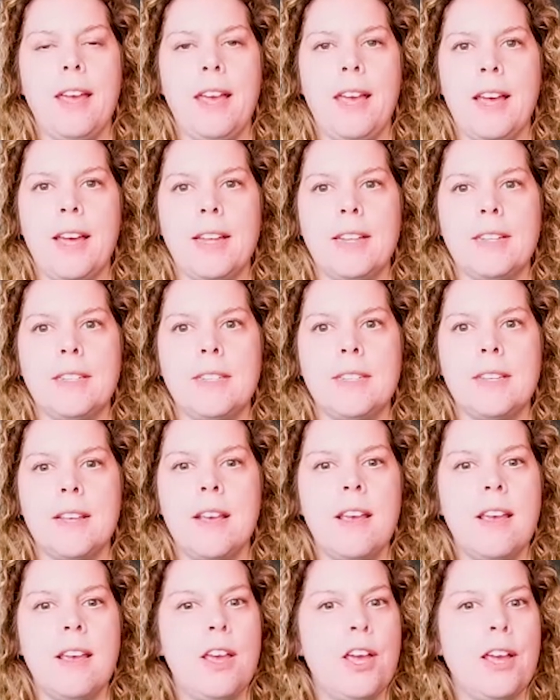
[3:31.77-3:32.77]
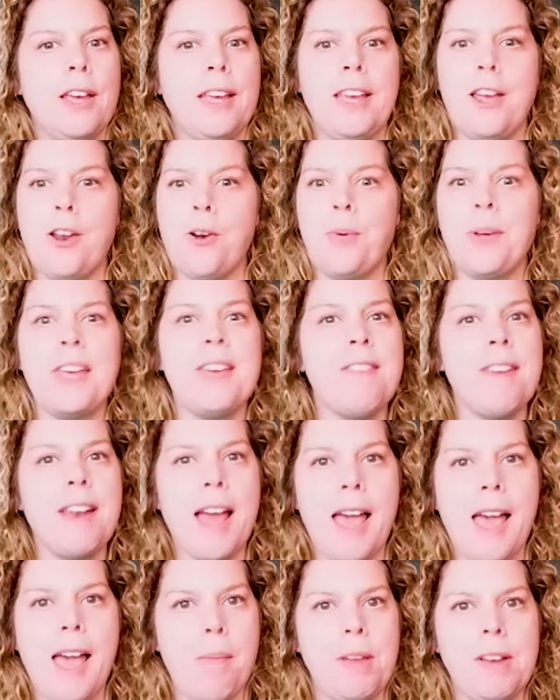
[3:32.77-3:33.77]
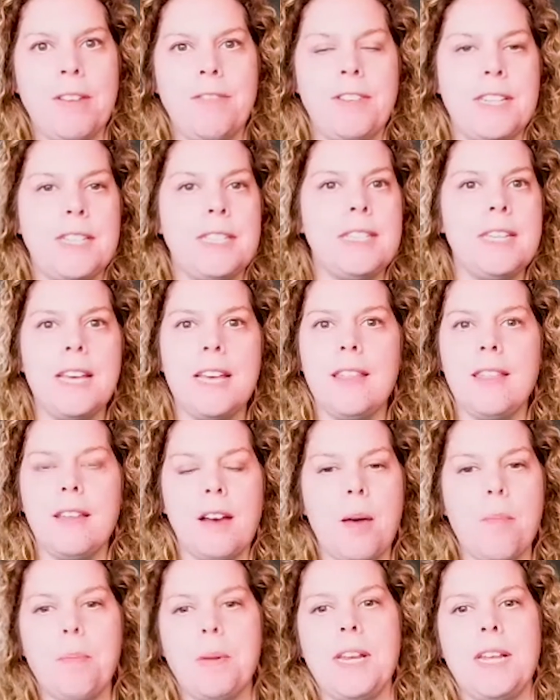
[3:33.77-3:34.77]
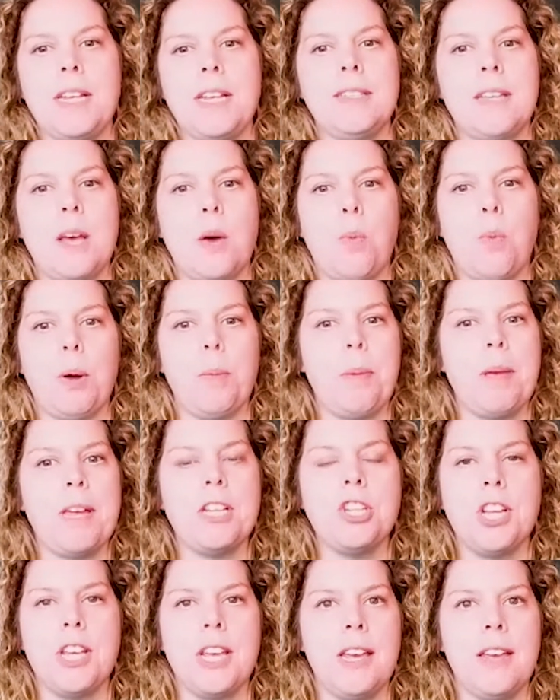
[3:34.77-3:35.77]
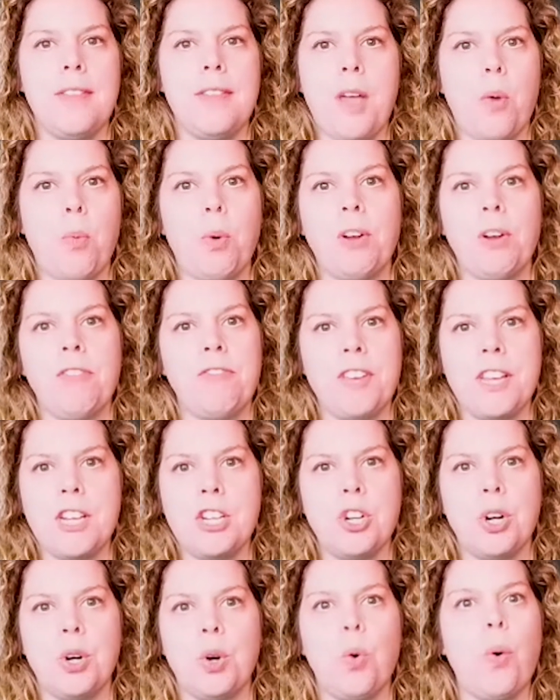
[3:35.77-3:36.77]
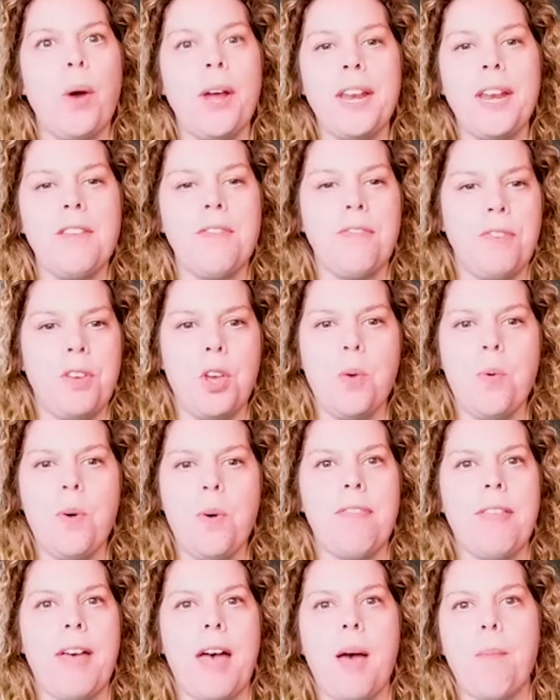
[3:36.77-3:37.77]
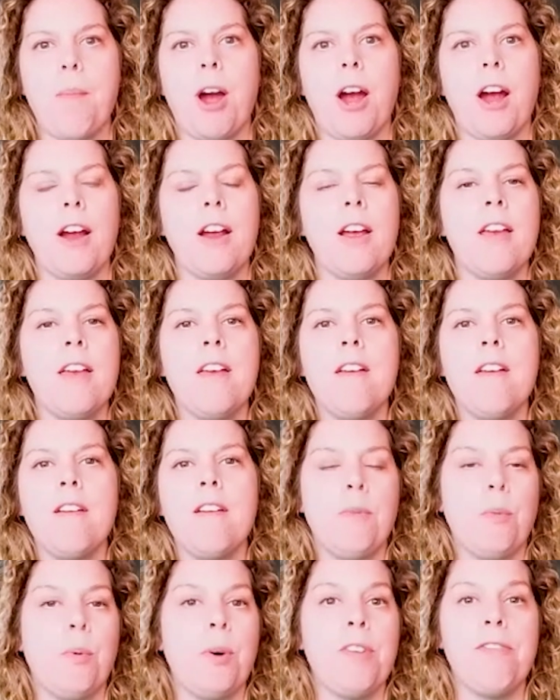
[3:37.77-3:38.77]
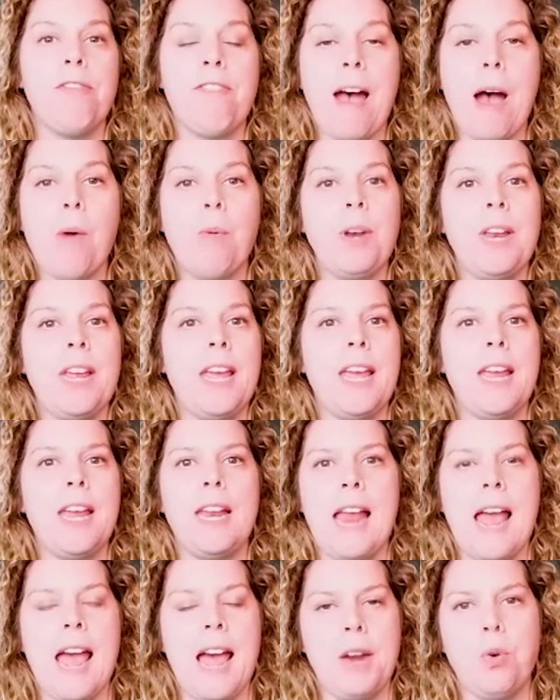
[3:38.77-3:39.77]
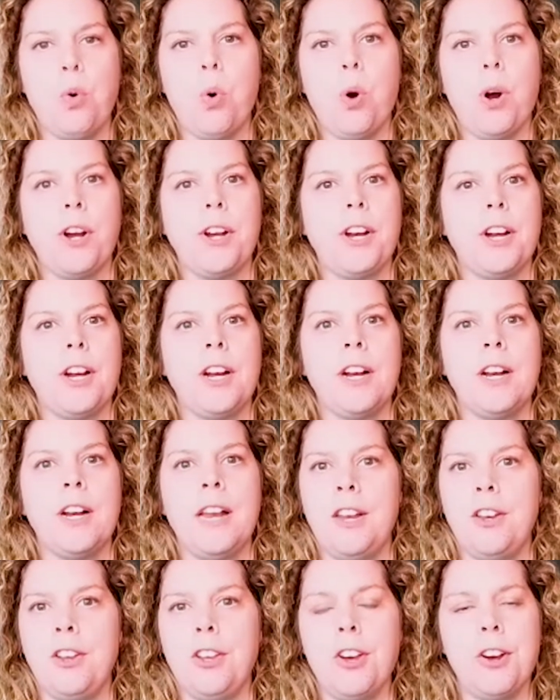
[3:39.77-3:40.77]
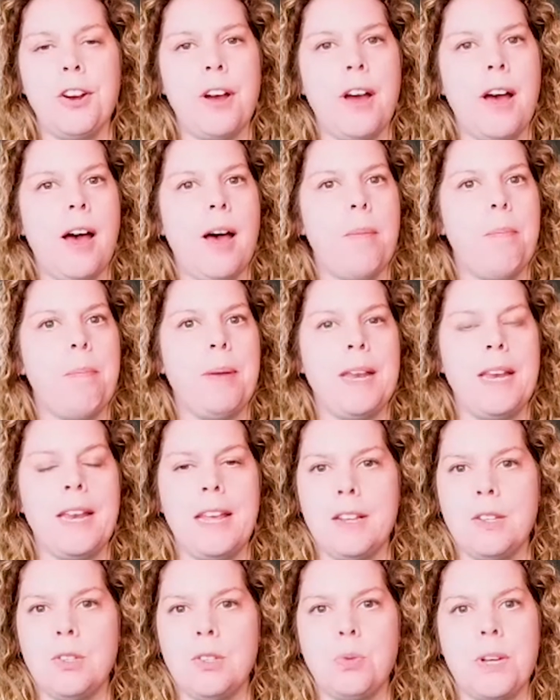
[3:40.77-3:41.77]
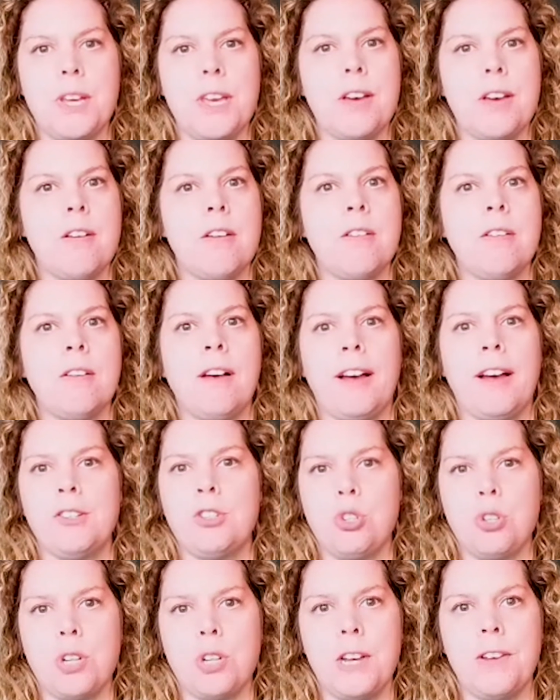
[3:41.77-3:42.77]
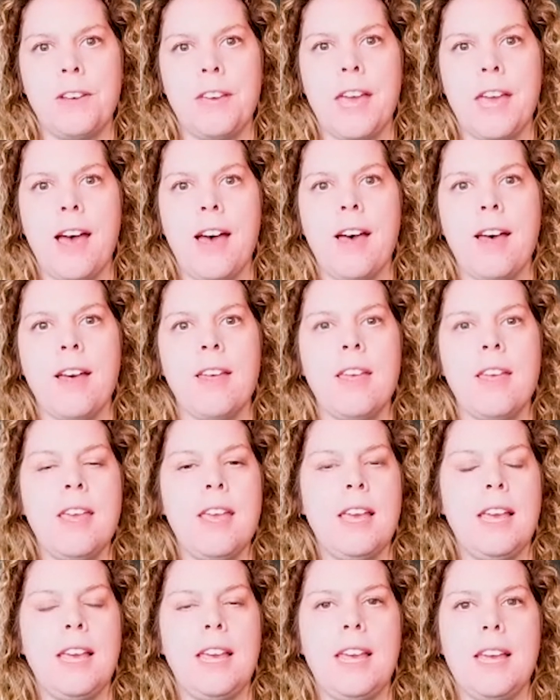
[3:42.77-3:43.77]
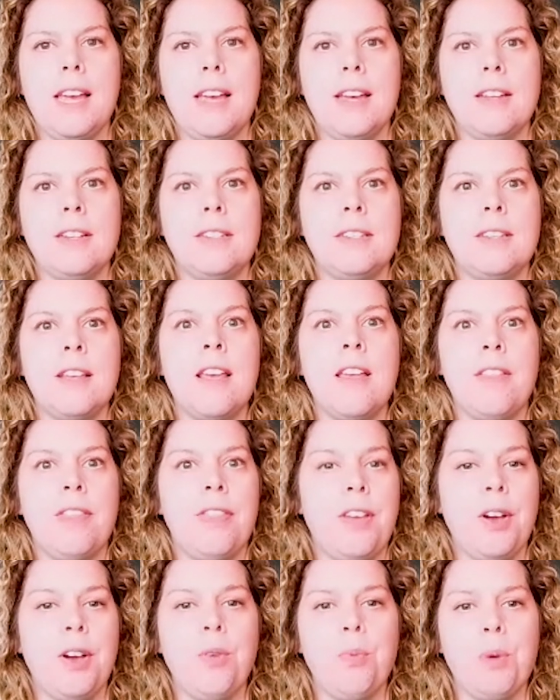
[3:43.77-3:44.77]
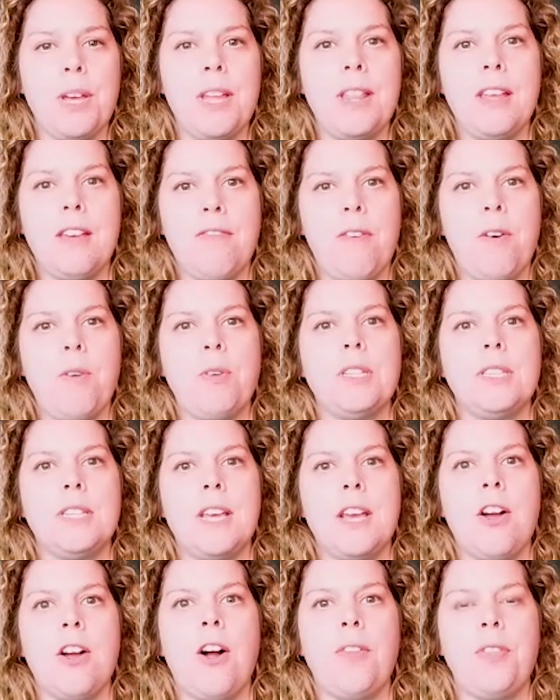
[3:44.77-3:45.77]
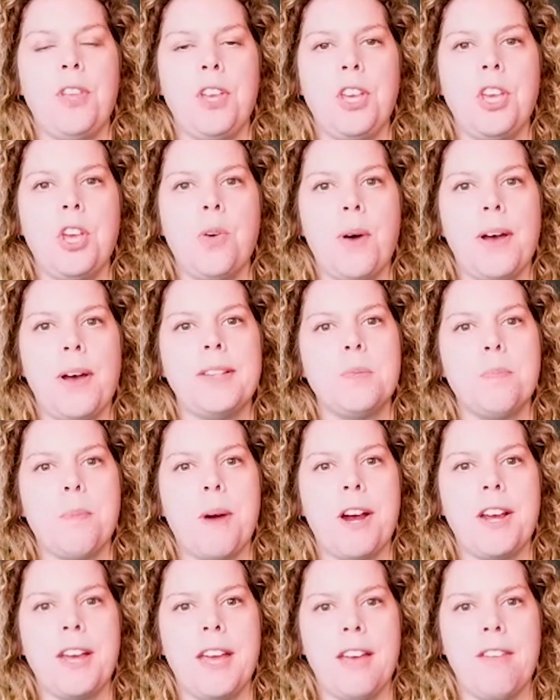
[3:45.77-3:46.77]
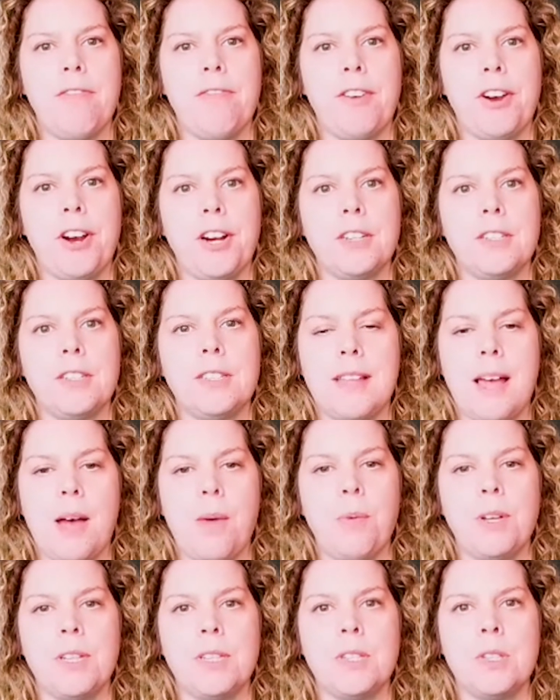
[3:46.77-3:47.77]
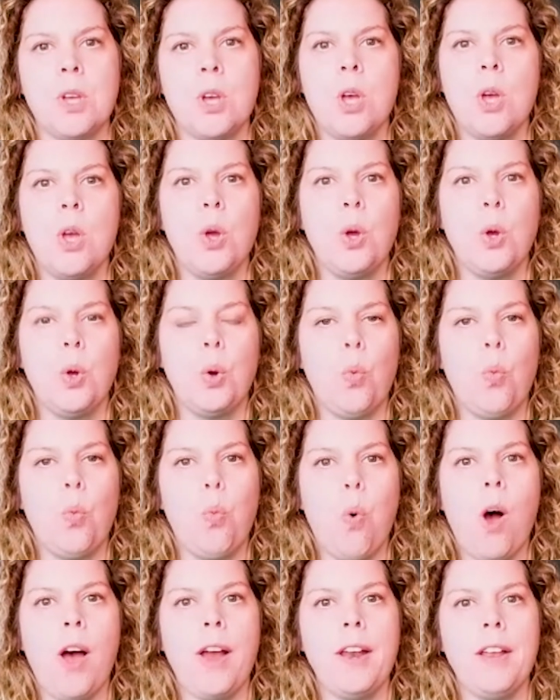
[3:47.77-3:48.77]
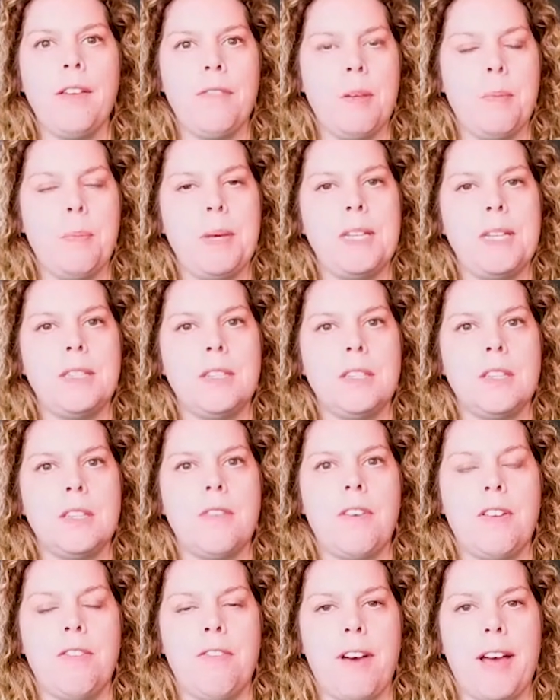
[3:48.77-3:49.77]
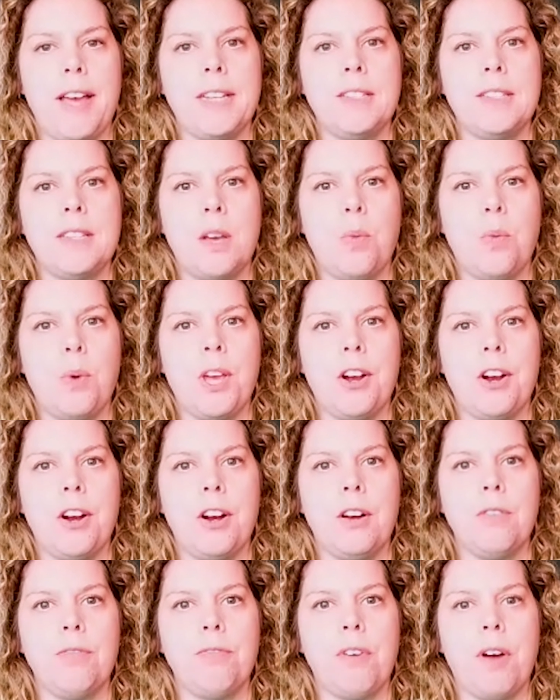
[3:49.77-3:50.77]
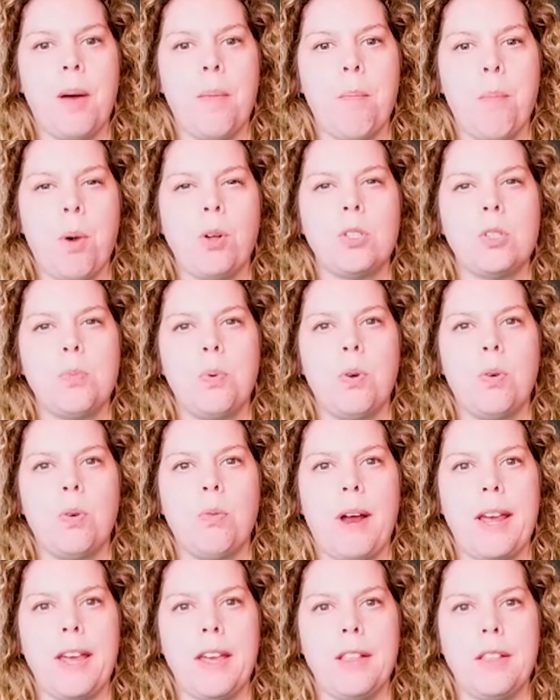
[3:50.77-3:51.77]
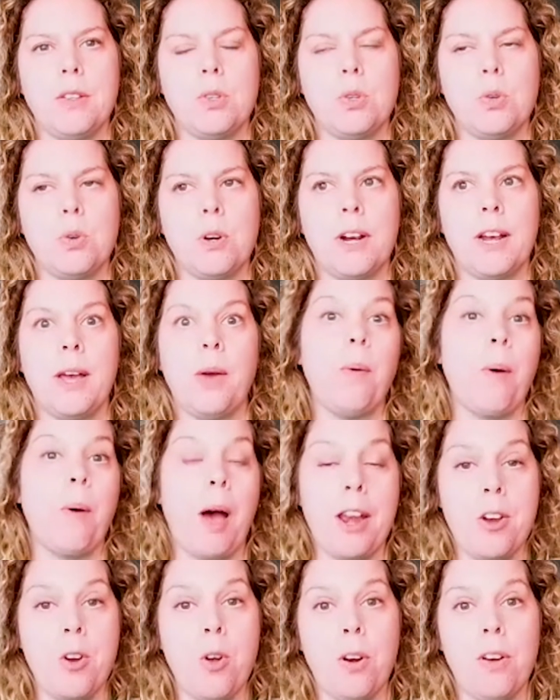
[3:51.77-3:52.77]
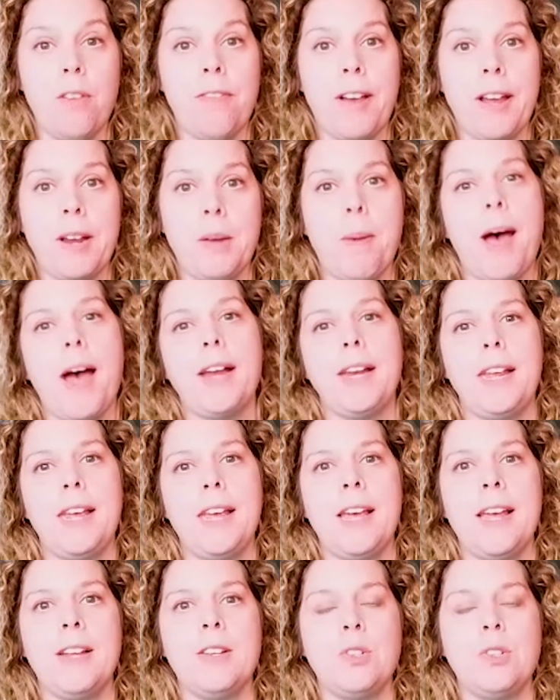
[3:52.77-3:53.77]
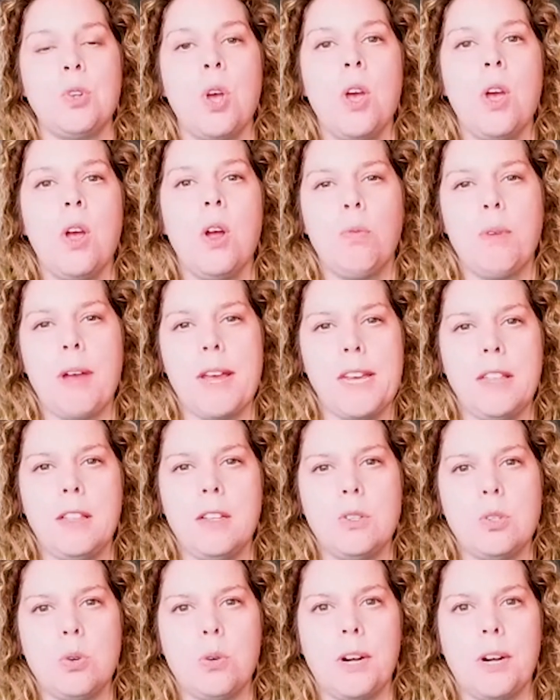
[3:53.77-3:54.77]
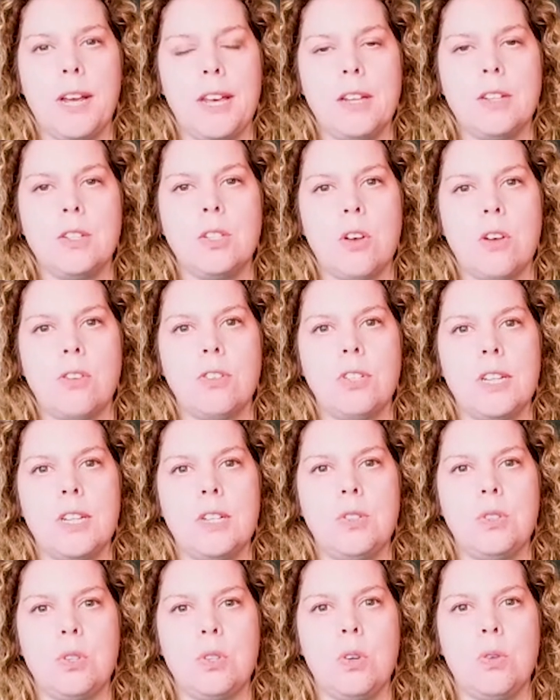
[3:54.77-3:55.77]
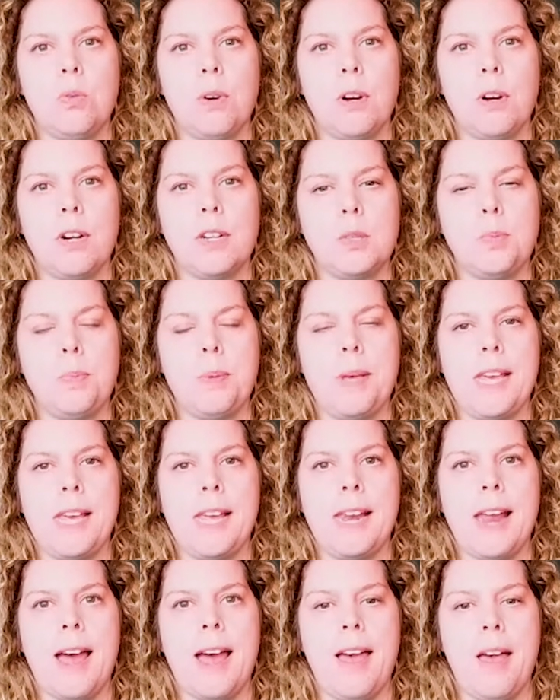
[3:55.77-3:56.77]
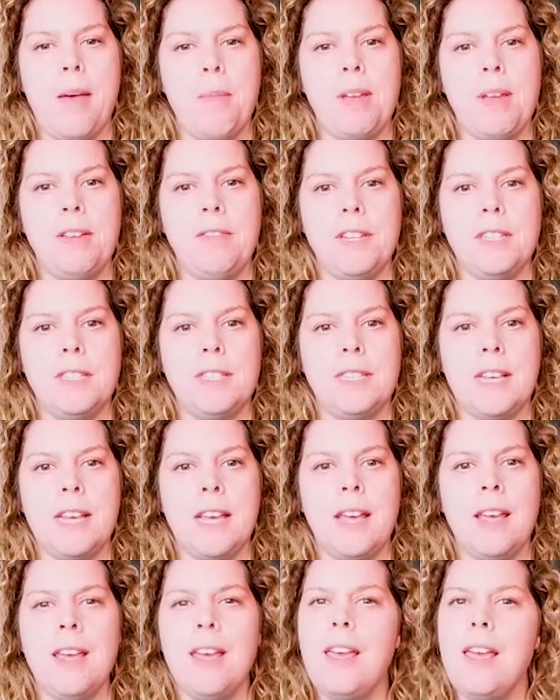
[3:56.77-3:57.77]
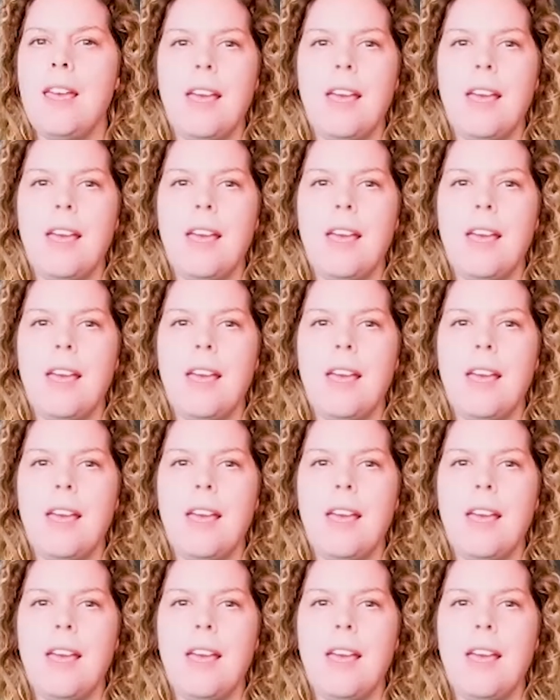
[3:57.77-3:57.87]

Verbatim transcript: And, you know, even at MNVC, the companies that we're pitching and that were featured, quite a few of them are were founded and headquartered in Europe and Israel, Australia, and they're really focusing on the US market first. That was, you know, one of the pieces of advice that we heard from multiple regulatory a notified body and regulatory consultants who were speaking at MNVC.